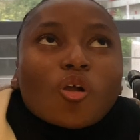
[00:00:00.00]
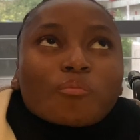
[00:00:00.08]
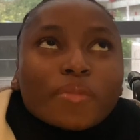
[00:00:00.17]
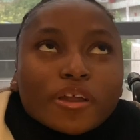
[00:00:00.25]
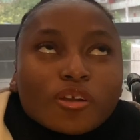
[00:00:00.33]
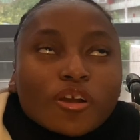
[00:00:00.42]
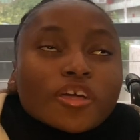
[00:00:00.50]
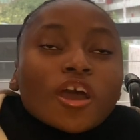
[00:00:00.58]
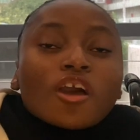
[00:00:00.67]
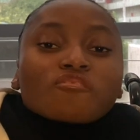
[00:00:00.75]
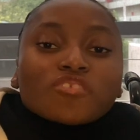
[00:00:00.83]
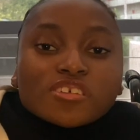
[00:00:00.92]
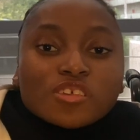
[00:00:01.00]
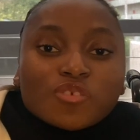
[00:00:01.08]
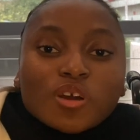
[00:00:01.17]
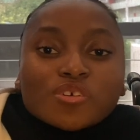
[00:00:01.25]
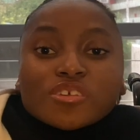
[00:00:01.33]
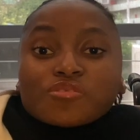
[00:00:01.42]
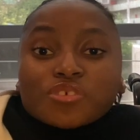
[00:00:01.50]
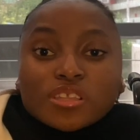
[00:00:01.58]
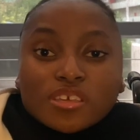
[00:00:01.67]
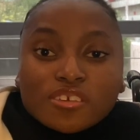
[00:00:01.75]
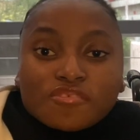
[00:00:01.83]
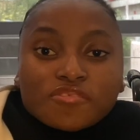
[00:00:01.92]
my God. First of all, I was
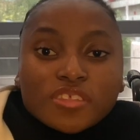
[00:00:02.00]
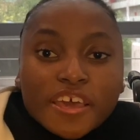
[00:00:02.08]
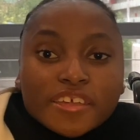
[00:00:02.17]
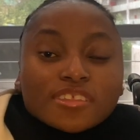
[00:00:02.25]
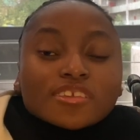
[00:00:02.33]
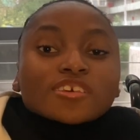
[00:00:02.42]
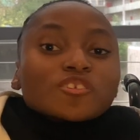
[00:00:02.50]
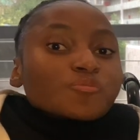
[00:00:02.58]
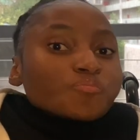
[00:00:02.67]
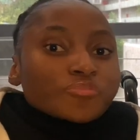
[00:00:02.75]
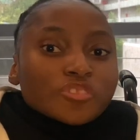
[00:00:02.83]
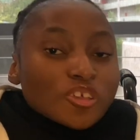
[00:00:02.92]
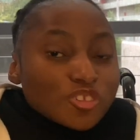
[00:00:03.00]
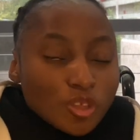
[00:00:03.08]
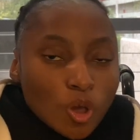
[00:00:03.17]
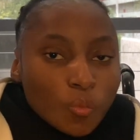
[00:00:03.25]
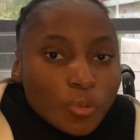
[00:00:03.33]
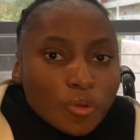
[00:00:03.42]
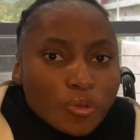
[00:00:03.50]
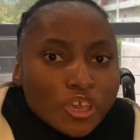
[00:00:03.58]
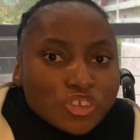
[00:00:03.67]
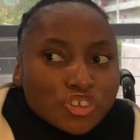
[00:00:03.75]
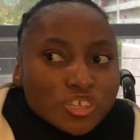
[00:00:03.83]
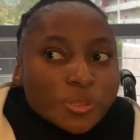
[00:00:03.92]
relieved that there's no
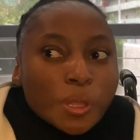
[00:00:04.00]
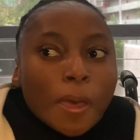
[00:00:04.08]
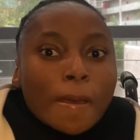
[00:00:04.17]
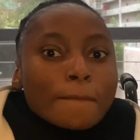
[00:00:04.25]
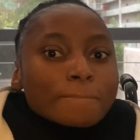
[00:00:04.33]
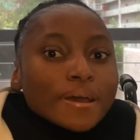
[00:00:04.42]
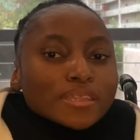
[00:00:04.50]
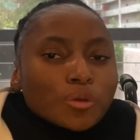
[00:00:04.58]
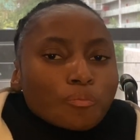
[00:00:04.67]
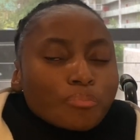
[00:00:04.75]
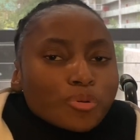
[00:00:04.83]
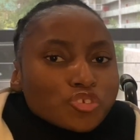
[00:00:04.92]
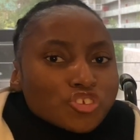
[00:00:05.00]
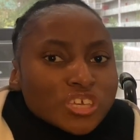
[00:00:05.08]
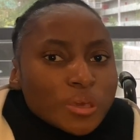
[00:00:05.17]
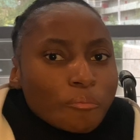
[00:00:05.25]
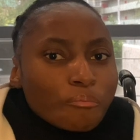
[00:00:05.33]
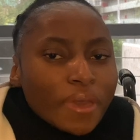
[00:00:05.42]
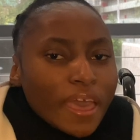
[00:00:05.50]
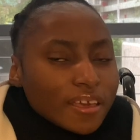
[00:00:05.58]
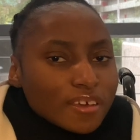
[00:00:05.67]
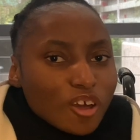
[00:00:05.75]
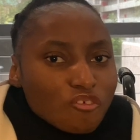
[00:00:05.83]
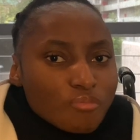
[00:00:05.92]
operation, but the pushing
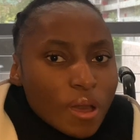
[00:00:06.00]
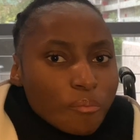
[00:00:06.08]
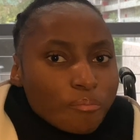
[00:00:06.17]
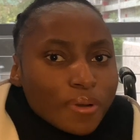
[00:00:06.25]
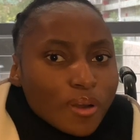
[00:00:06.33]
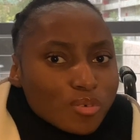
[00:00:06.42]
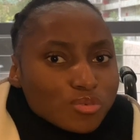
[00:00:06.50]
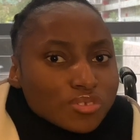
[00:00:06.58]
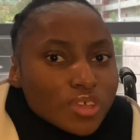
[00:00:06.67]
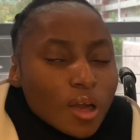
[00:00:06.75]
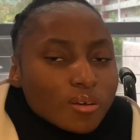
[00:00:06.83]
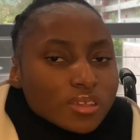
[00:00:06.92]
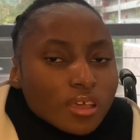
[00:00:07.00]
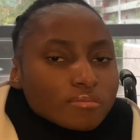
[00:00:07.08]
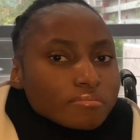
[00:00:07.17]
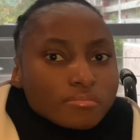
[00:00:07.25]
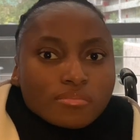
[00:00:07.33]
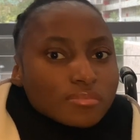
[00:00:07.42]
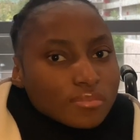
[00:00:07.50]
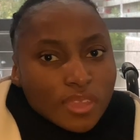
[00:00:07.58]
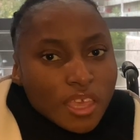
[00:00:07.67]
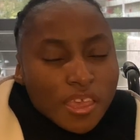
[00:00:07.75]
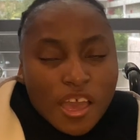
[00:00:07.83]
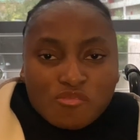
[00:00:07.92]
back of my bones, I was like,
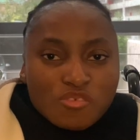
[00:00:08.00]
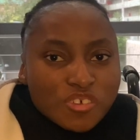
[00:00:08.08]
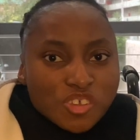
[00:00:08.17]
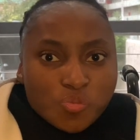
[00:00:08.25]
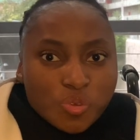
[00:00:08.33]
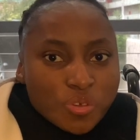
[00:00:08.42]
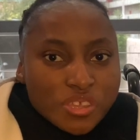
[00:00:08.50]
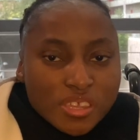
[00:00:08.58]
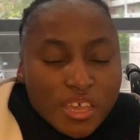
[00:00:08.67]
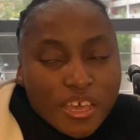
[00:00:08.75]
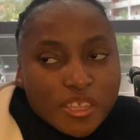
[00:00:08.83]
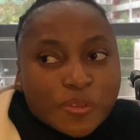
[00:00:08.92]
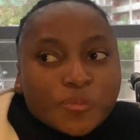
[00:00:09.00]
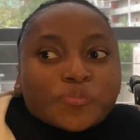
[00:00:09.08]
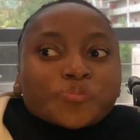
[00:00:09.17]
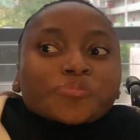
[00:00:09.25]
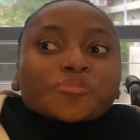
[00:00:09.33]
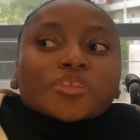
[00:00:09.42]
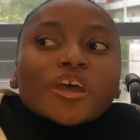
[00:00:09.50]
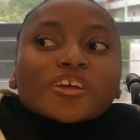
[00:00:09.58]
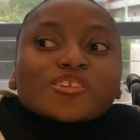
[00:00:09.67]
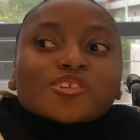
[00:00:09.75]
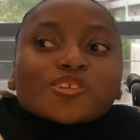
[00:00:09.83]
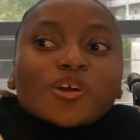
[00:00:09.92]
I've never experienced that.
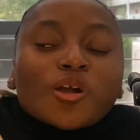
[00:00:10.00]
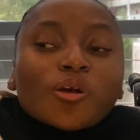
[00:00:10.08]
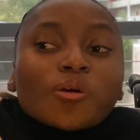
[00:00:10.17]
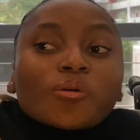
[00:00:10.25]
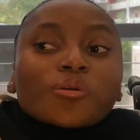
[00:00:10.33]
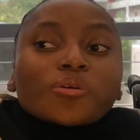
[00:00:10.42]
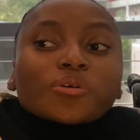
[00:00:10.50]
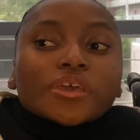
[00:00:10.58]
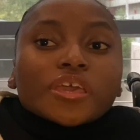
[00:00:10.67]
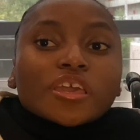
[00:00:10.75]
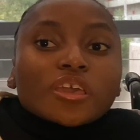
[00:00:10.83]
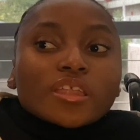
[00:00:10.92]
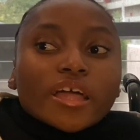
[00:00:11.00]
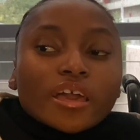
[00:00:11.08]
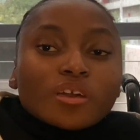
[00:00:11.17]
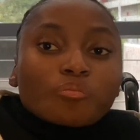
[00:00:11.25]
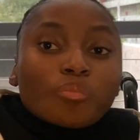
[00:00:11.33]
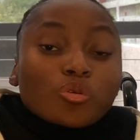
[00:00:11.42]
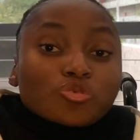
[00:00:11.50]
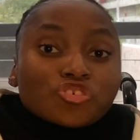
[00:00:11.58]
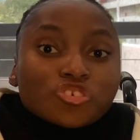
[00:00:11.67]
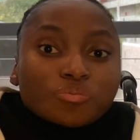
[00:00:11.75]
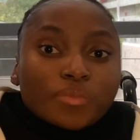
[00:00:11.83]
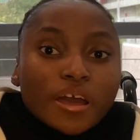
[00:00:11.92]
And so he like
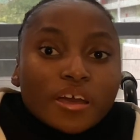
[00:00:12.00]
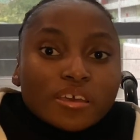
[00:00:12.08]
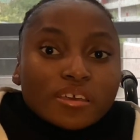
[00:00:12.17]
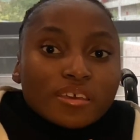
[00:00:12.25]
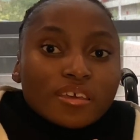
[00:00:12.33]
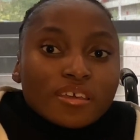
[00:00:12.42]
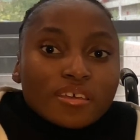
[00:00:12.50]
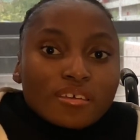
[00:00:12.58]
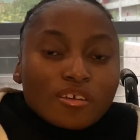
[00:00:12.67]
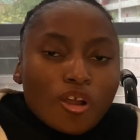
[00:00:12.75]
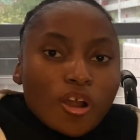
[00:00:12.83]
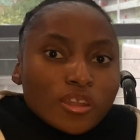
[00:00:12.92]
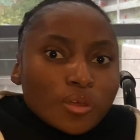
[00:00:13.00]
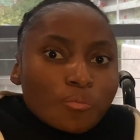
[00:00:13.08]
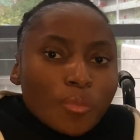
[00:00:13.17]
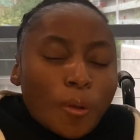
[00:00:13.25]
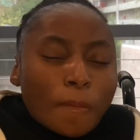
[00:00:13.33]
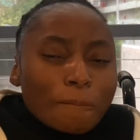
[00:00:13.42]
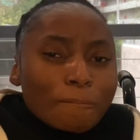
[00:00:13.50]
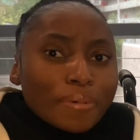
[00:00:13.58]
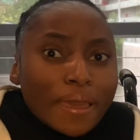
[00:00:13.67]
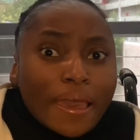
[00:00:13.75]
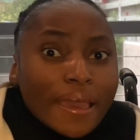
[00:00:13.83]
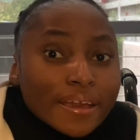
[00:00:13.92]
pushed my collarbone
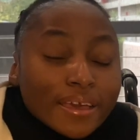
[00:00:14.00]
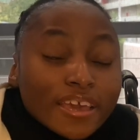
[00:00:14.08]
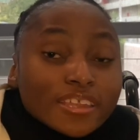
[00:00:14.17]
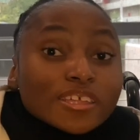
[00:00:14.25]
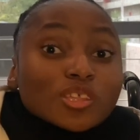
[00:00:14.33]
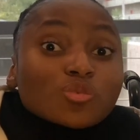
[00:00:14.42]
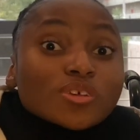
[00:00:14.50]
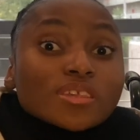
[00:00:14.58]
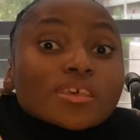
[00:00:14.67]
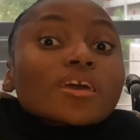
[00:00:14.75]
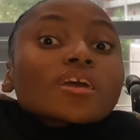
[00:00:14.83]
back, and it was